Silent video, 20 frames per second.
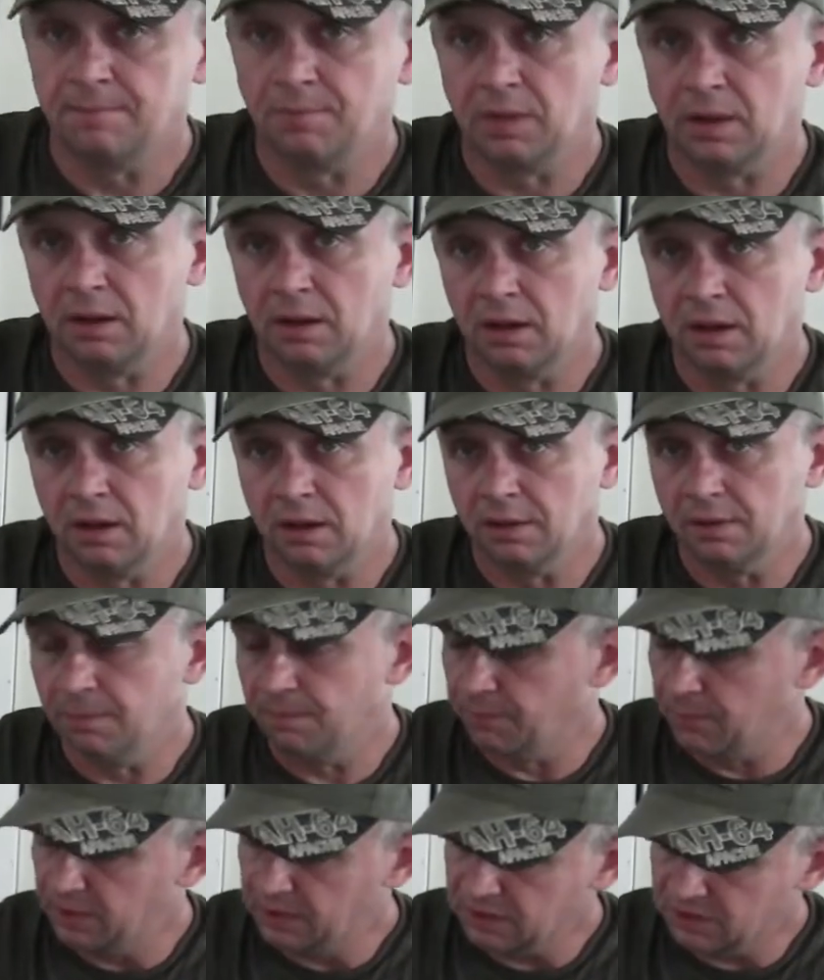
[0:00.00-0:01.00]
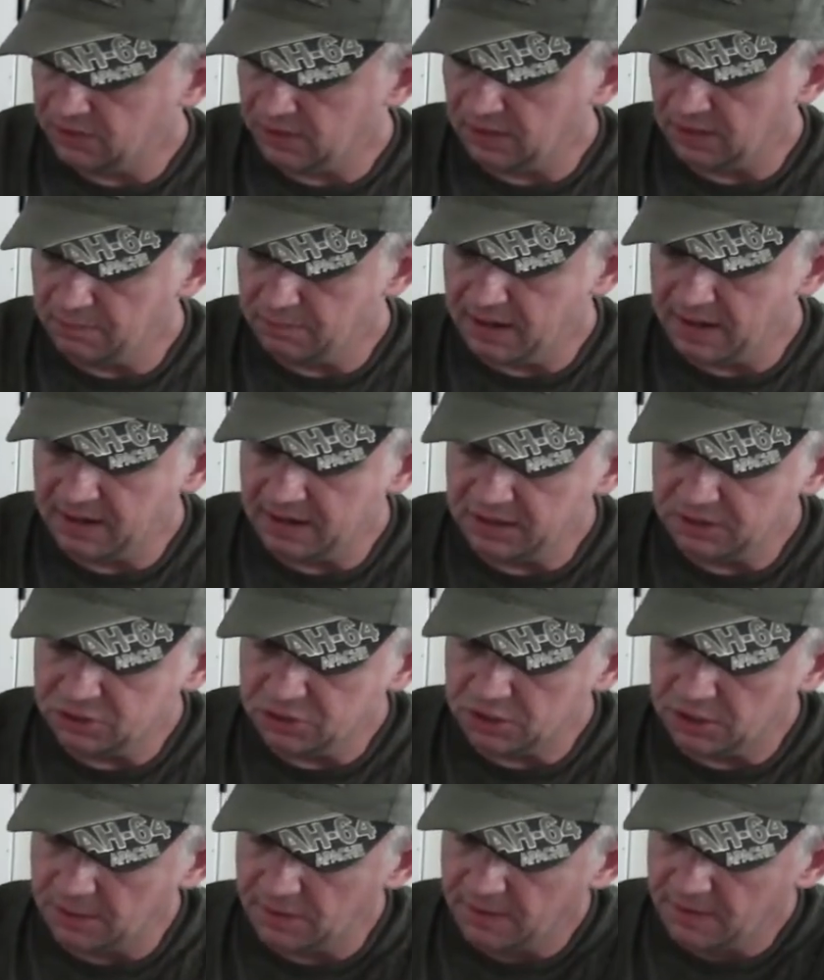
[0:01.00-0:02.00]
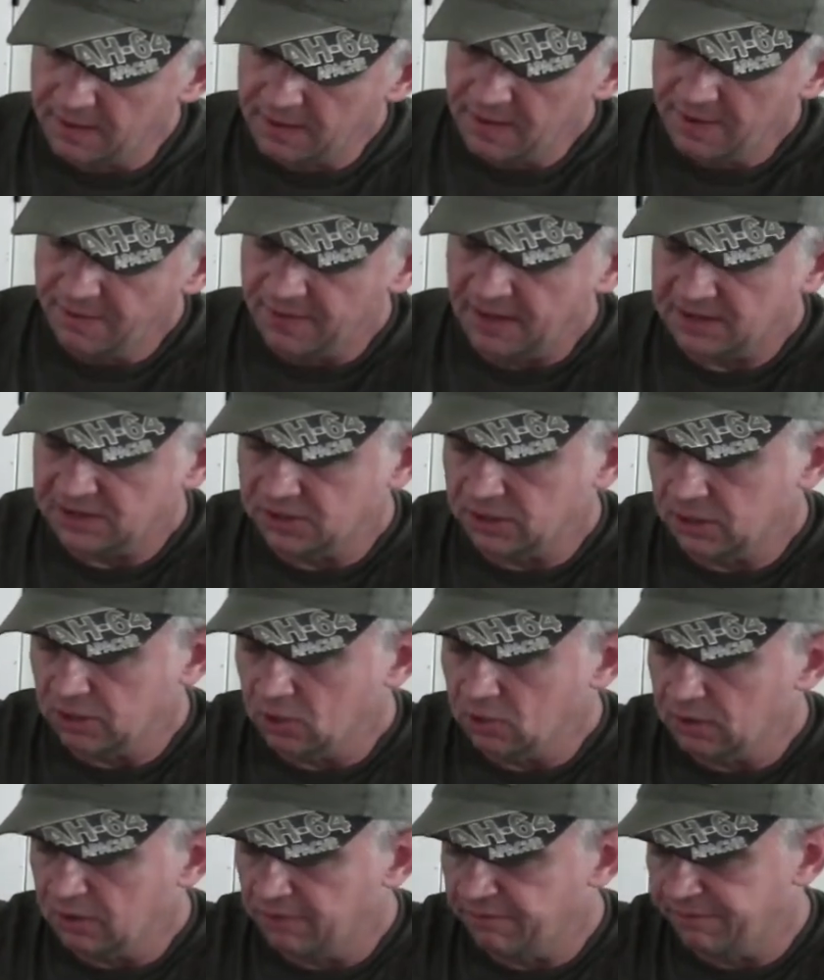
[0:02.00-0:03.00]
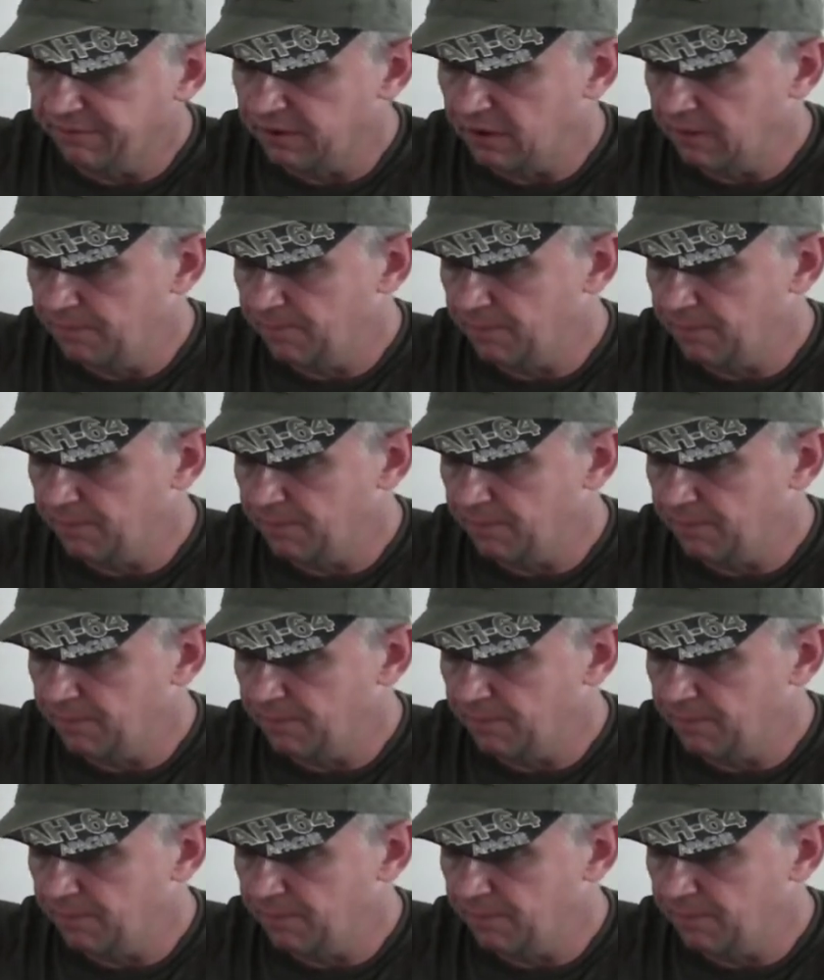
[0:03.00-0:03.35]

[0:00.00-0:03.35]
an Israeli bandage. That's going to go on the front